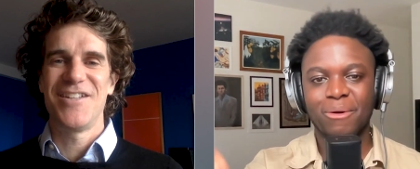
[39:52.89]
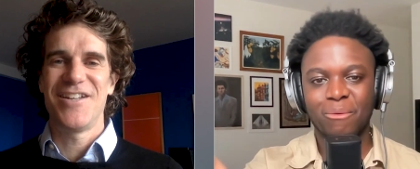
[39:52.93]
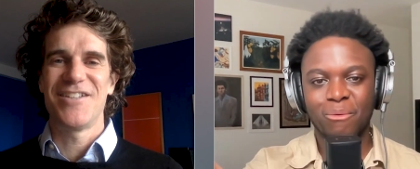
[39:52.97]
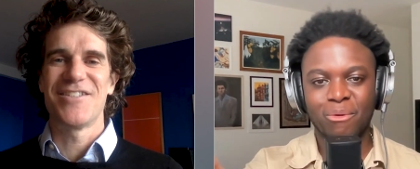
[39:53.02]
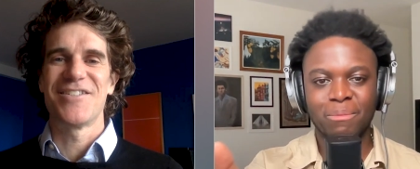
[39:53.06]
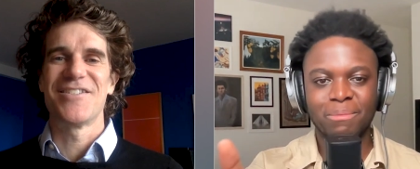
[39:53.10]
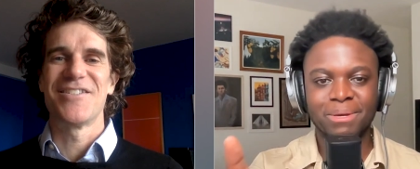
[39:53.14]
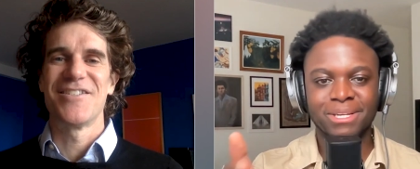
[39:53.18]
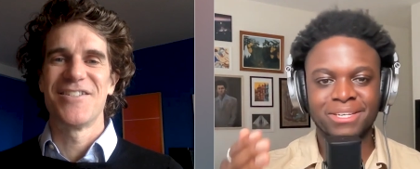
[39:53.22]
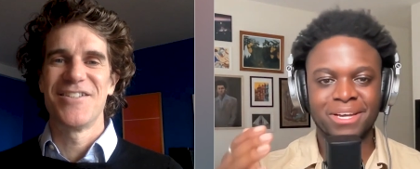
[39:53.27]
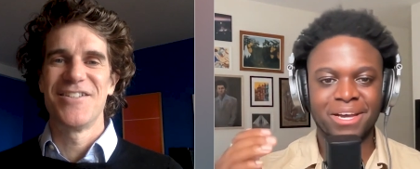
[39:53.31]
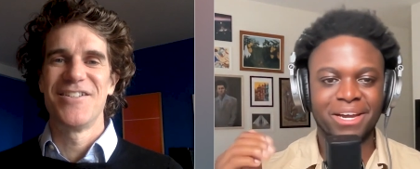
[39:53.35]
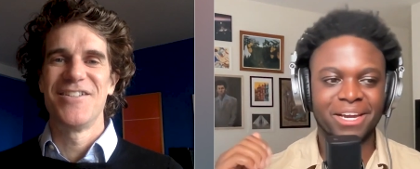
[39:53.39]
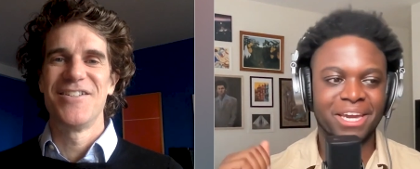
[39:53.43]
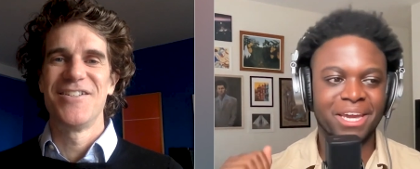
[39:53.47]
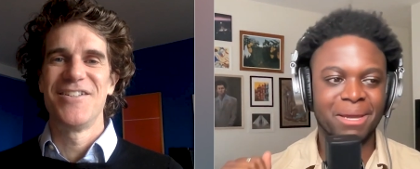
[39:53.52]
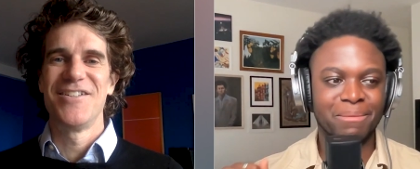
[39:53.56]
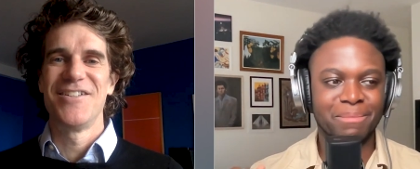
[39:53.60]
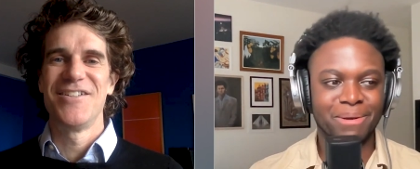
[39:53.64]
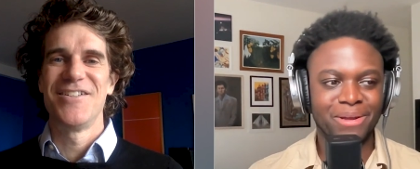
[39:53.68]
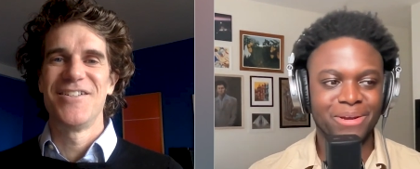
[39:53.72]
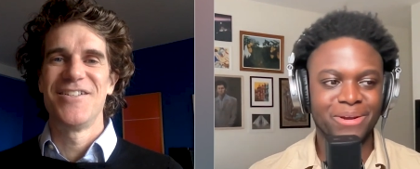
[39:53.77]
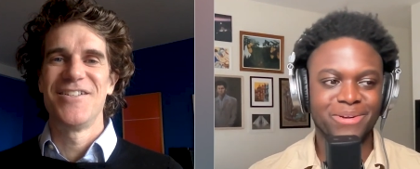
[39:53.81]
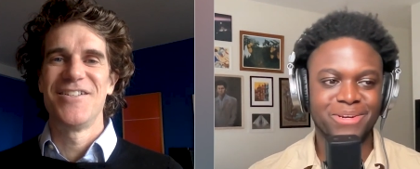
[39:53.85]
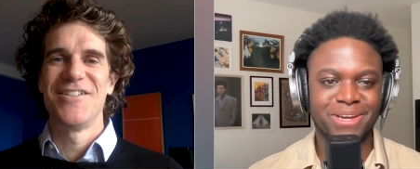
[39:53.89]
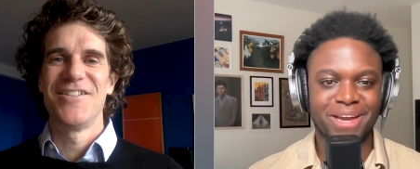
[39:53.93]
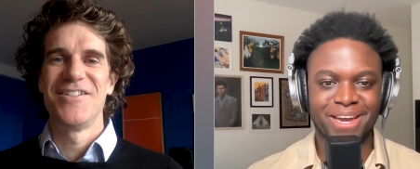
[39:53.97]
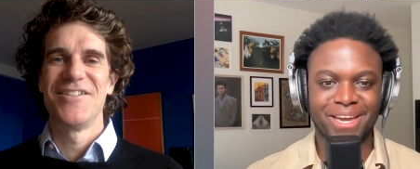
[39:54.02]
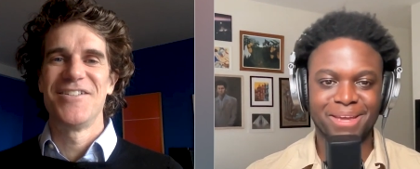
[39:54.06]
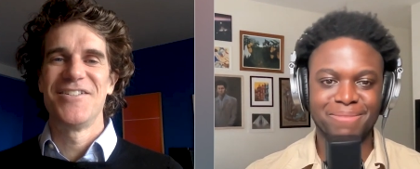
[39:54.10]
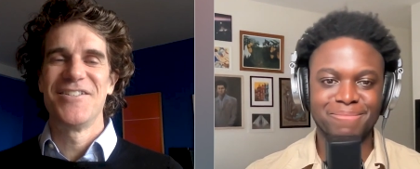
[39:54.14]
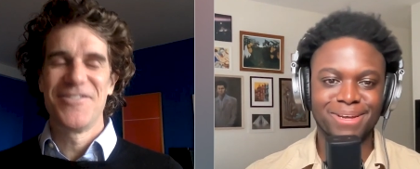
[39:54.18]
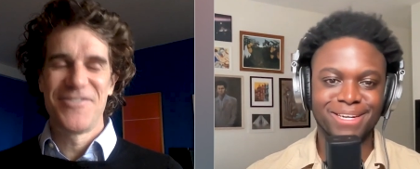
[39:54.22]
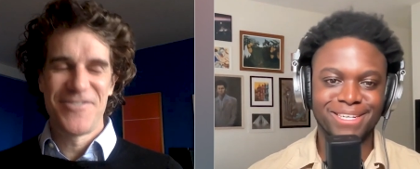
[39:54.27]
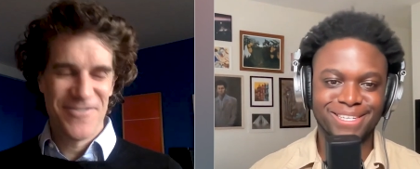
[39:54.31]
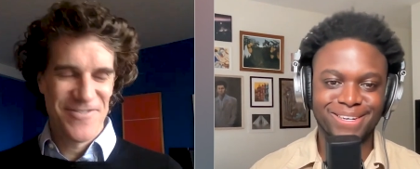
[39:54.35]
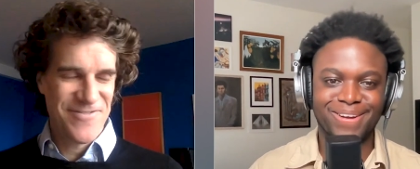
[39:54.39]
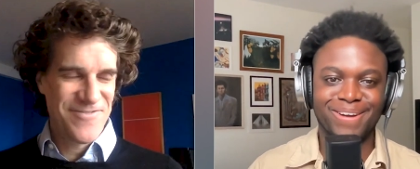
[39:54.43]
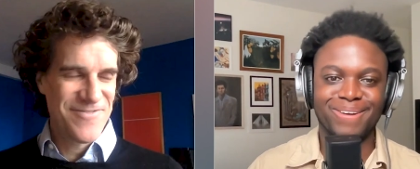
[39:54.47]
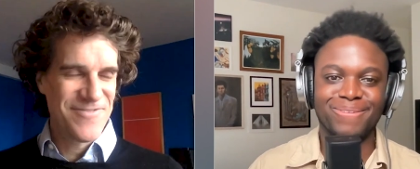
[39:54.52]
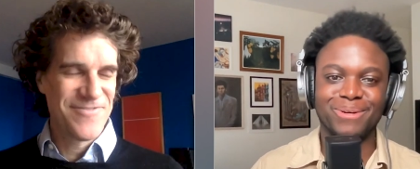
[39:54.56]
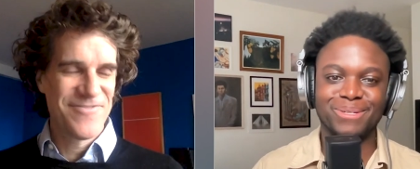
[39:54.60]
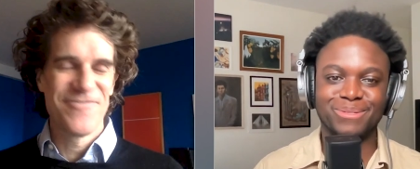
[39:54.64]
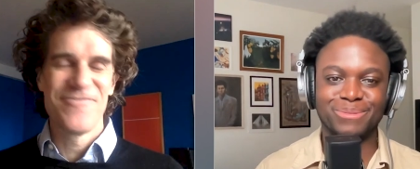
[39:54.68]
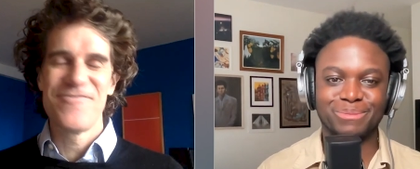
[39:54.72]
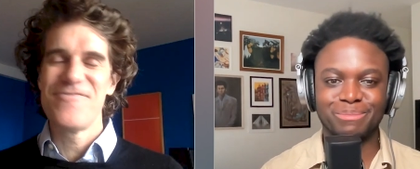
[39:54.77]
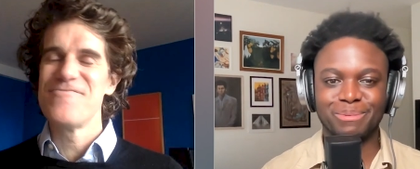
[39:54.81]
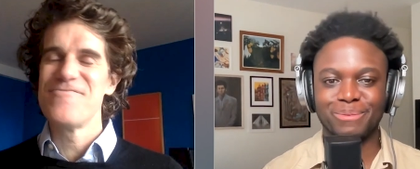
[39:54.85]
Speaker 1: we'll be talking about your documentary,
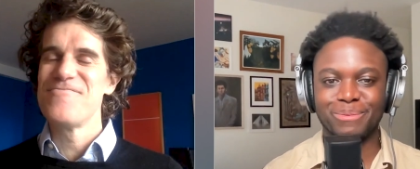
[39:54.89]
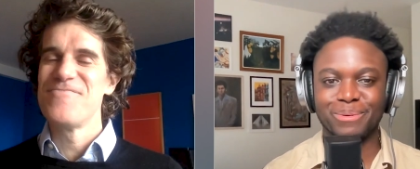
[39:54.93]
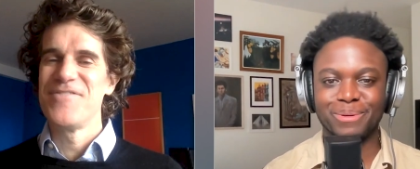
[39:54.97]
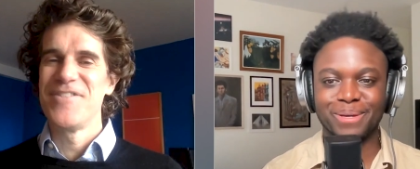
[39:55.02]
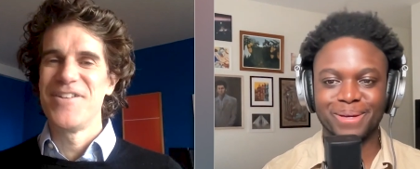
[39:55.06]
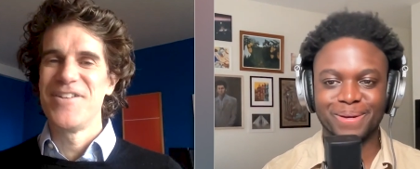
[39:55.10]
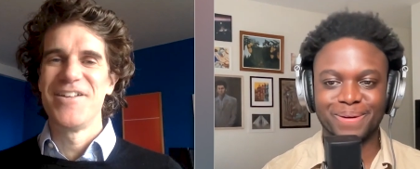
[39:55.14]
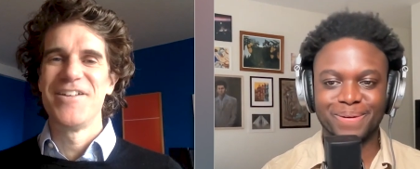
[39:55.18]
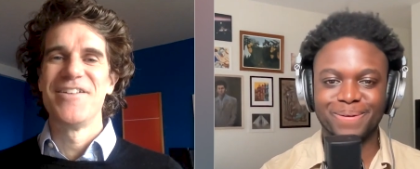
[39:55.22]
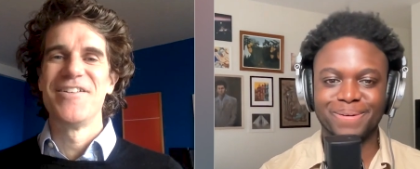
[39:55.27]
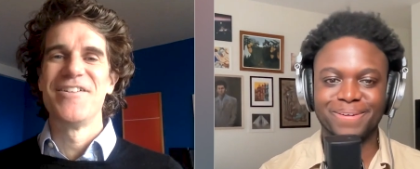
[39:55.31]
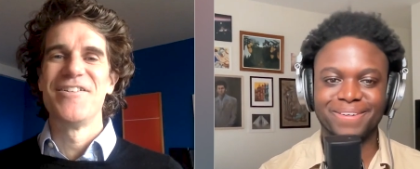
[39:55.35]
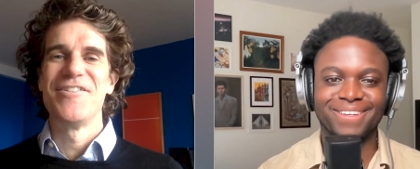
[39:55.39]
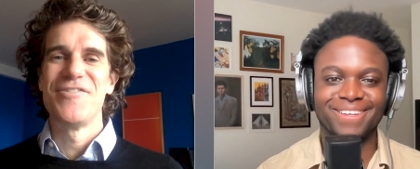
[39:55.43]
which would be really cool.